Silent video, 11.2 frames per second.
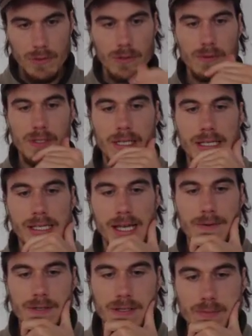Exorbitant eating
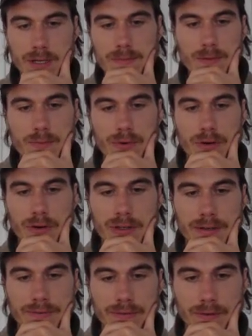habits has become the
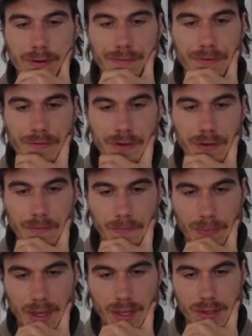prerogative of the few,
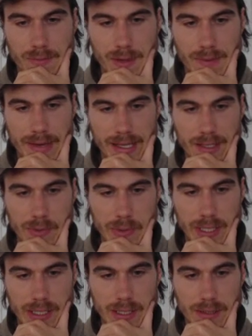and to make matters
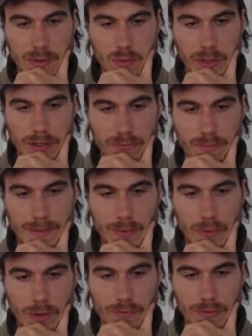worse, well-off
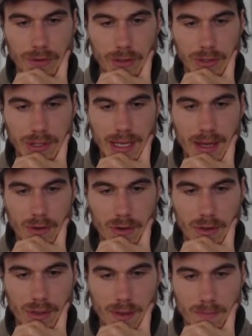people often look down
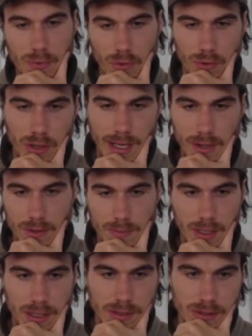on their poorer
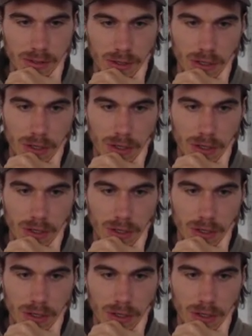counterparts